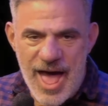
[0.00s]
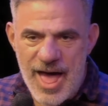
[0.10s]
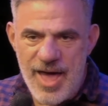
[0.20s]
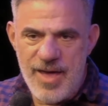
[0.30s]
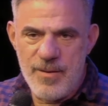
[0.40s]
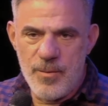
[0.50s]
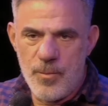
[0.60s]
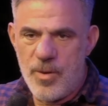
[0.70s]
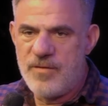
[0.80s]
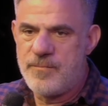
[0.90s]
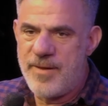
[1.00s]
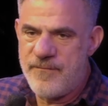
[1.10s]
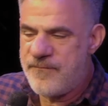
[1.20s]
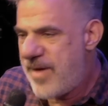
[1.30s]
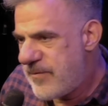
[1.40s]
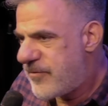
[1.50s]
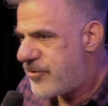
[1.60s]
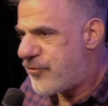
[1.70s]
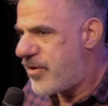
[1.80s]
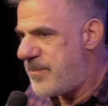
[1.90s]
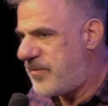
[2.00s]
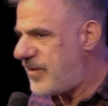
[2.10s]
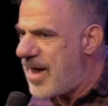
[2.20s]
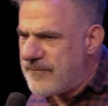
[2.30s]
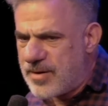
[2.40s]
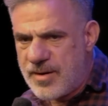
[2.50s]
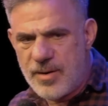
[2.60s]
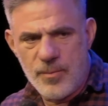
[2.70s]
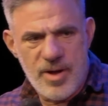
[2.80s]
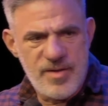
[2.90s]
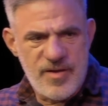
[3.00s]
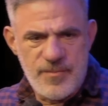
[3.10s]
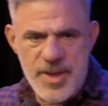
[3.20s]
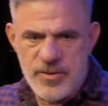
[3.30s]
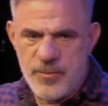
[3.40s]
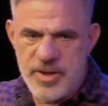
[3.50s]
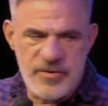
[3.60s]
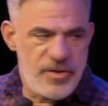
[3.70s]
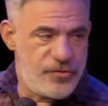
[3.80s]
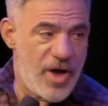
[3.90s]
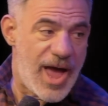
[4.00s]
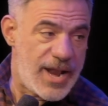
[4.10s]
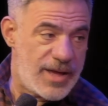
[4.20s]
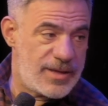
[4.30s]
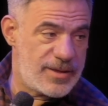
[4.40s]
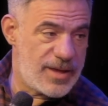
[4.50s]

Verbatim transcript: I one of my favorite trips ever was I spent two weeks in China.